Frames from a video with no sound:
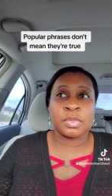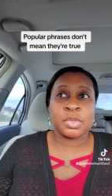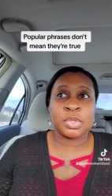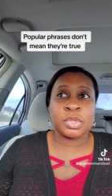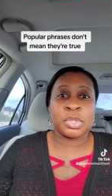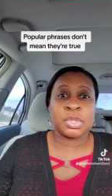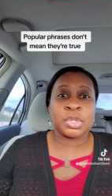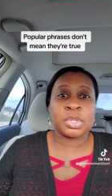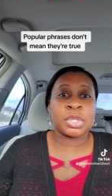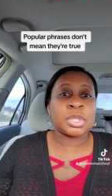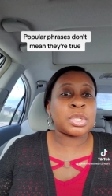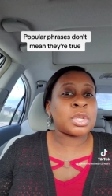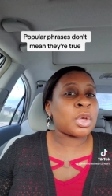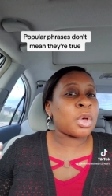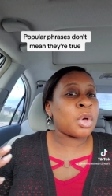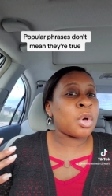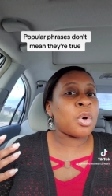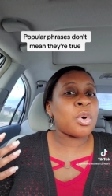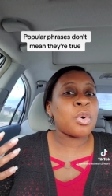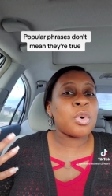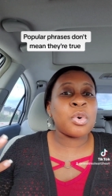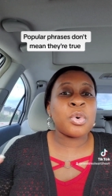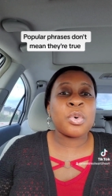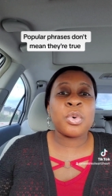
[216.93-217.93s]
So
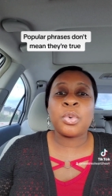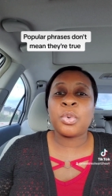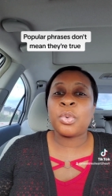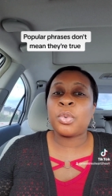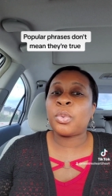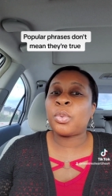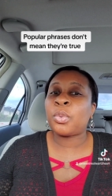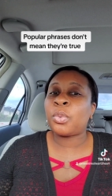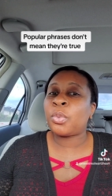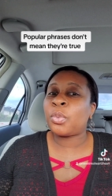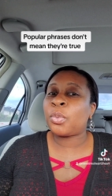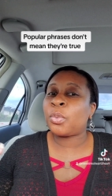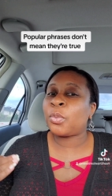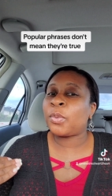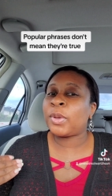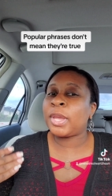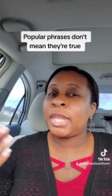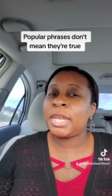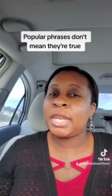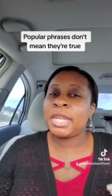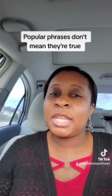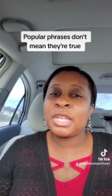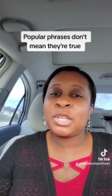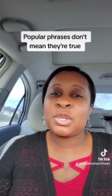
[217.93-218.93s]

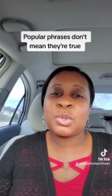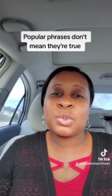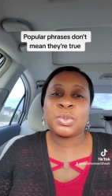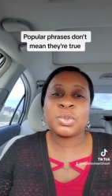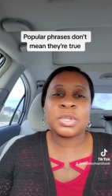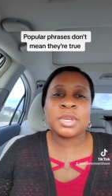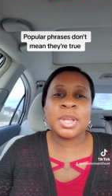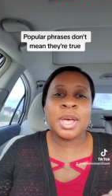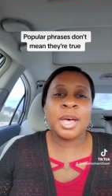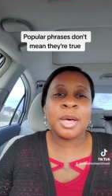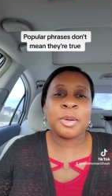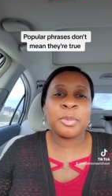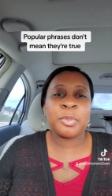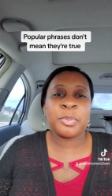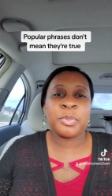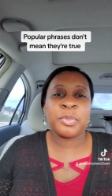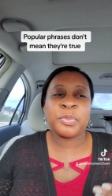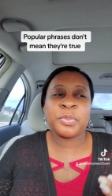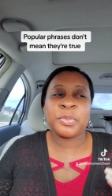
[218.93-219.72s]
we need to stop